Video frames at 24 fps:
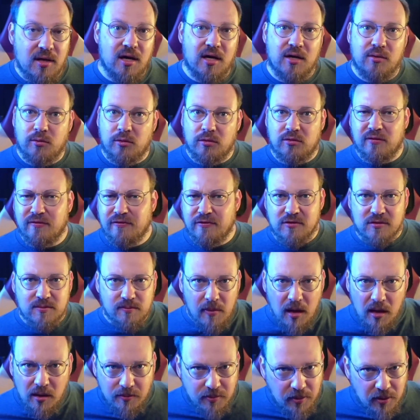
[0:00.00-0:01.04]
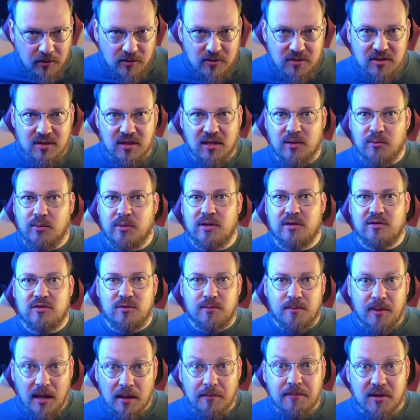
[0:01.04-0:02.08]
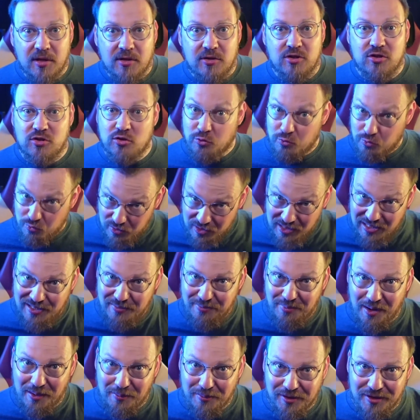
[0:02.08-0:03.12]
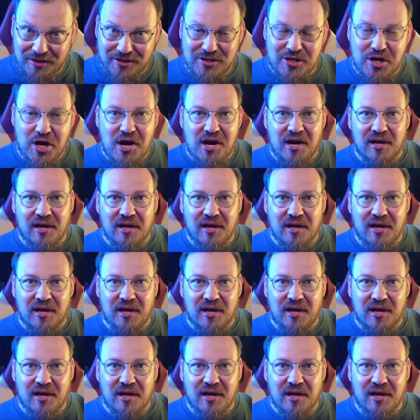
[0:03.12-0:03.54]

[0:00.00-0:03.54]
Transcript: I wrote the first blog post that I wanted to really publish,